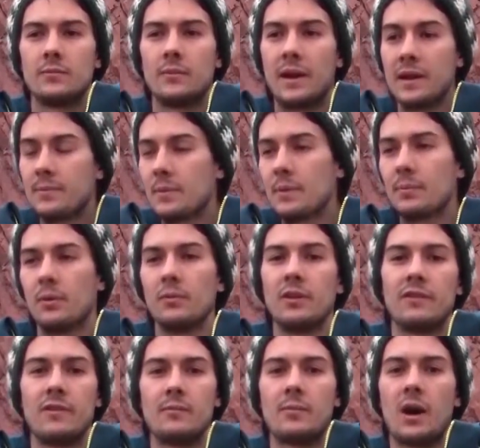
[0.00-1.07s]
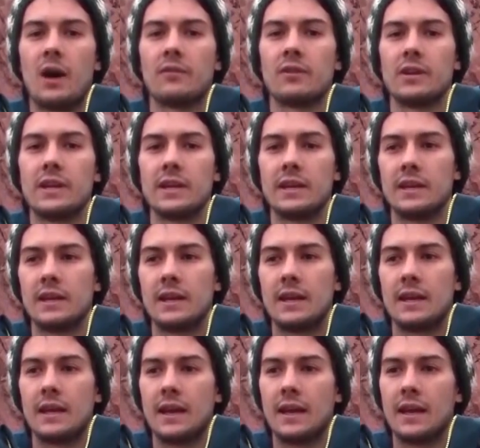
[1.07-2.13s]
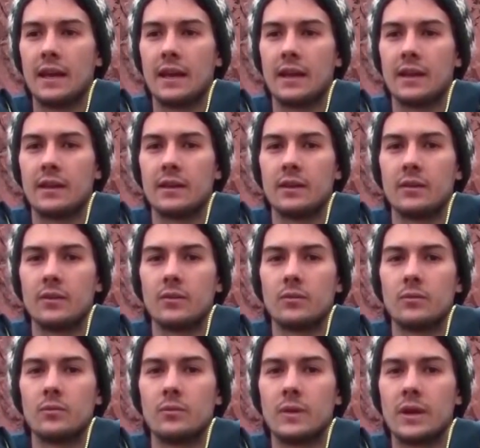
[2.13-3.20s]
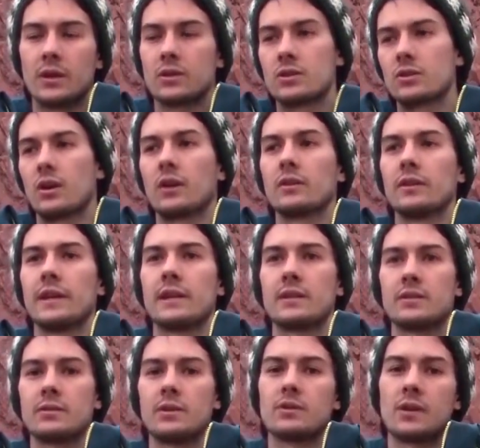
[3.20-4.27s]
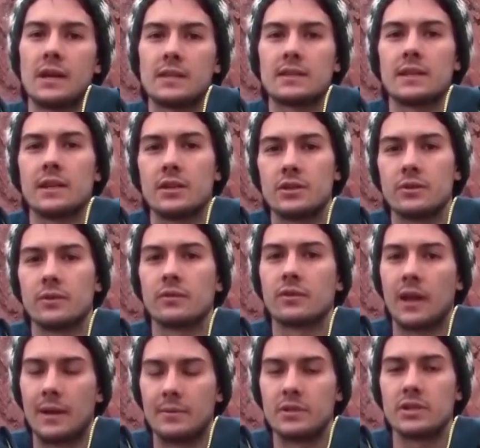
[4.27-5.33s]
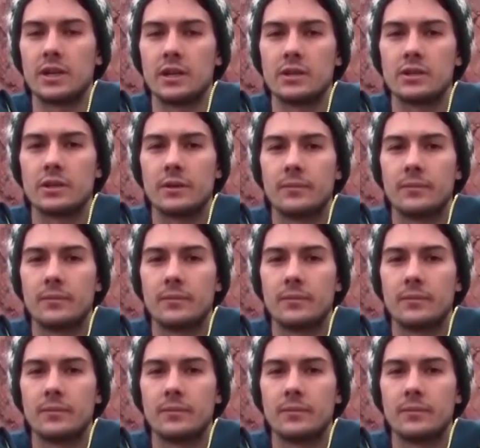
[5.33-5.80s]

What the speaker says: Many people live in poverty, and we are struggling to address the issue of climate change.